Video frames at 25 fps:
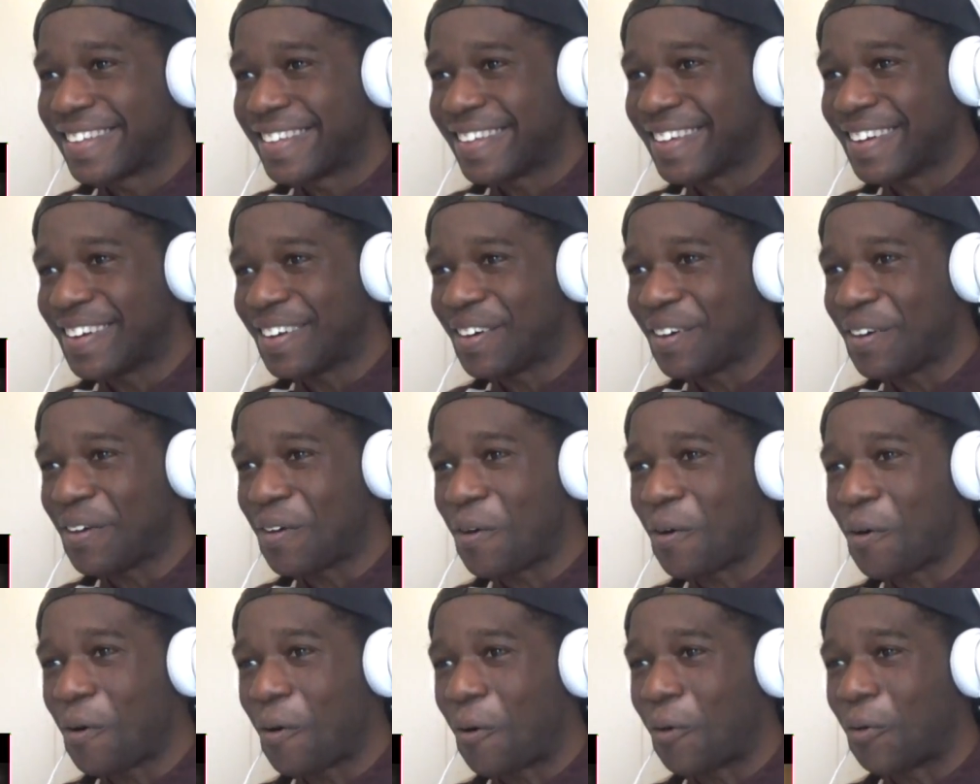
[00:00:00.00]

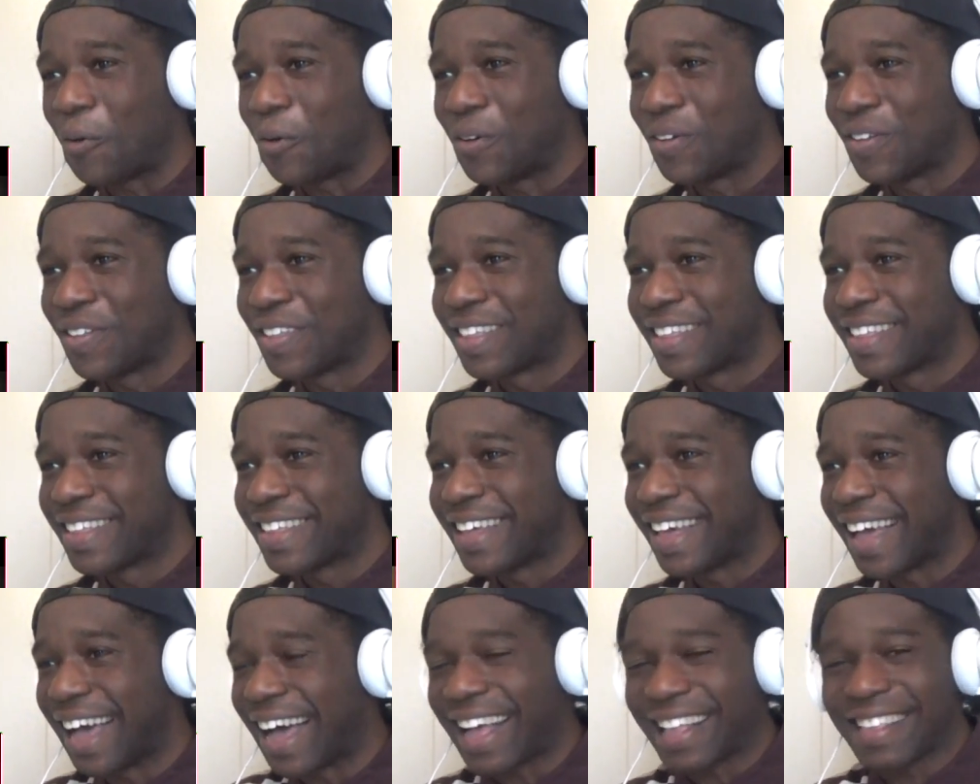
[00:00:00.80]
Yo,
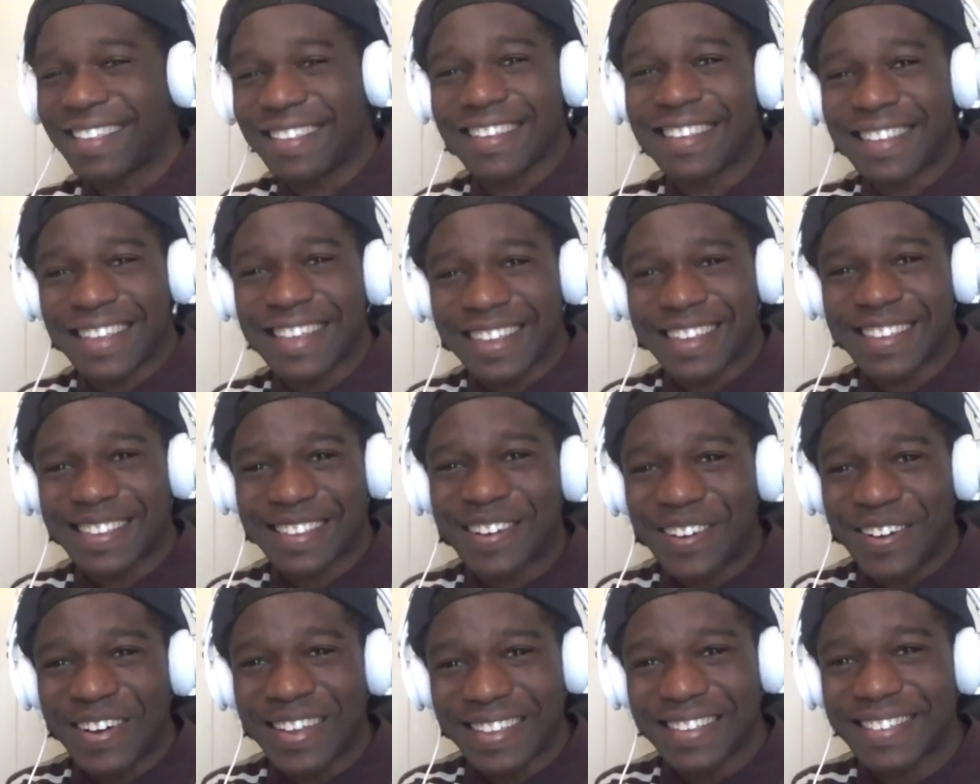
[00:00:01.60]
I just get
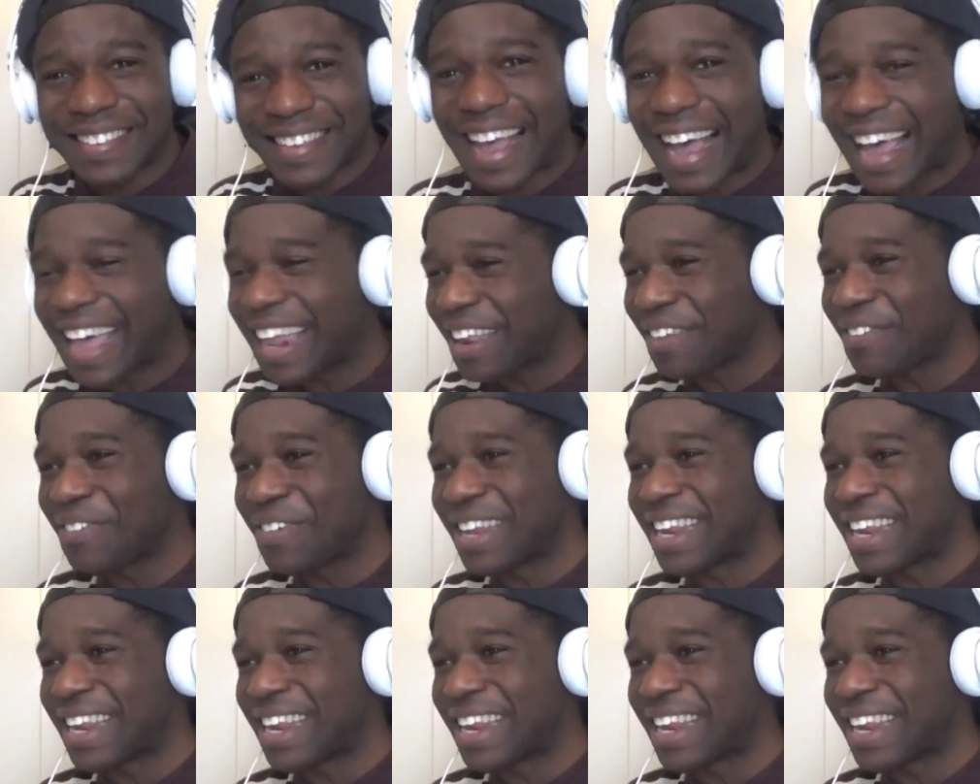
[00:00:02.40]
so excited